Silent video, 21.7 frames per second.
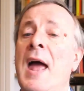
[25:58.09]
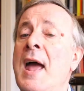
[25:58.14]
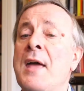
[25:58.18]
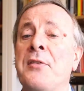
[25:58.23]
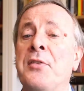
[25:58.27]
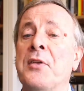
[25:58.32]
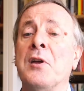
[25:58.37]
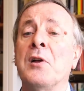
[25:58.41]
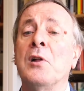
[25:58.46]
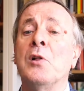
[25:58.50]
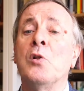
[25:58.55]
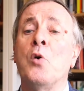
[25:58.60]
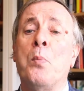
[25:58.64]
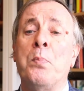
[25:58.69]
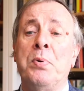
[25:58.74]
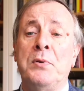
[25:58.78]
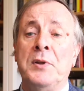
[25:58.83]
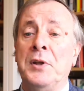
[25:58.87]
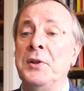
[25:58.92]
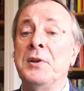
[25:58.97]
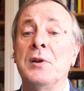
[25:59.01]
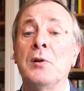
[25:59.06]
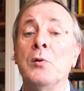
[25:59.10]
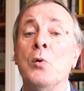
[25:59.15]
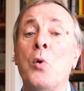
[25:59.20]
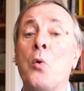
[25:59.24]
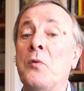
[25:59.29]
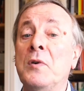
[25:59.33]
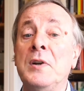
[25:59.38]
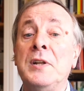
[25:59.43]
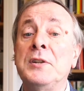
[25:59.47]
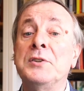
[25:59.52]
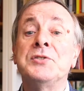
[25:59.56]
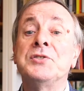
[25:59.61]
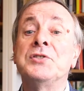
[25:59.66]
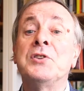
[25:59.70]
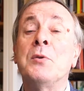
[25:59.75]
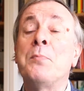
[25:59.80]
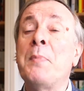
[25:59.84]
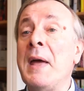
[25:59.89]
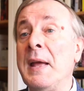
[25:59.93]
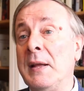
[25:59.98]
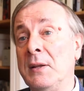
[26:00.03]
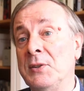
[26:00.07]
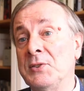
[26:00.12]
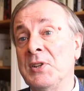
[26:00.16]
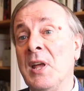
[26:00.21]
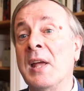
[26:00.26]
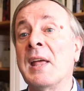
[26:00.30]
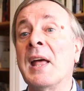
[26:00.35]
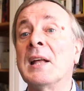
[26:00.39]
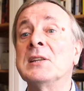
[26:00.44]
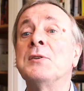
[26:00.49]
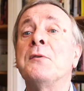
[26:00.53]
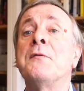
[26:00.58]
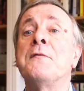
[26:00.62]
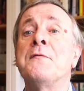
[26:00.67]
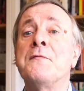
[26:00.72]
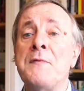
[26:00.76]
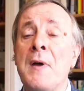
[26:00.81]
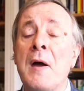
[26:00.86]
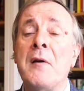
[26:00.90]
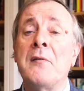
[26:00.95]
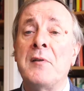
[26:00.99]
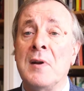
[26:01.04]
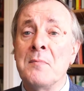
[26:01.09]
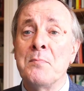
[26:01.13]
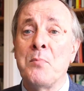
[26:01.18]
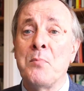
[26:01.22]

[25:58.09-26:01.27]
ethical or political or religious debates. I think that's a very